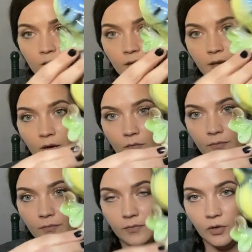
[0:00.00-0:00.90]
Nope,
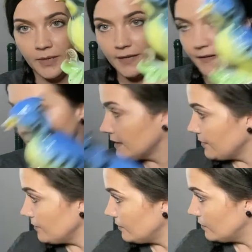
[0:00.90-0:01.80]
nobody this
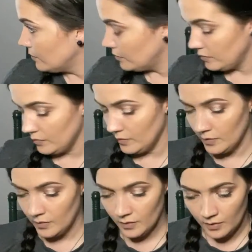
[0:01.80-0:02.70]
time.
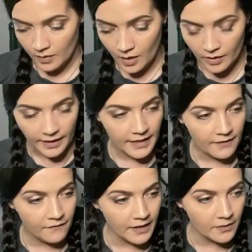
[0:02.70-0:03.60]
All right,
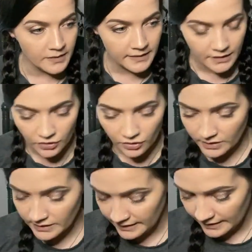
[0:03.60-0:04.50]
if anyone's
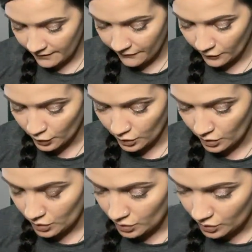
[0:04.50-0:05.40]
interested in it
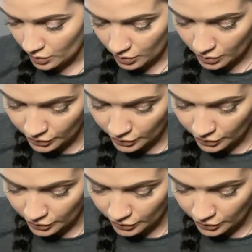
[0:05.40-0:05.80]
for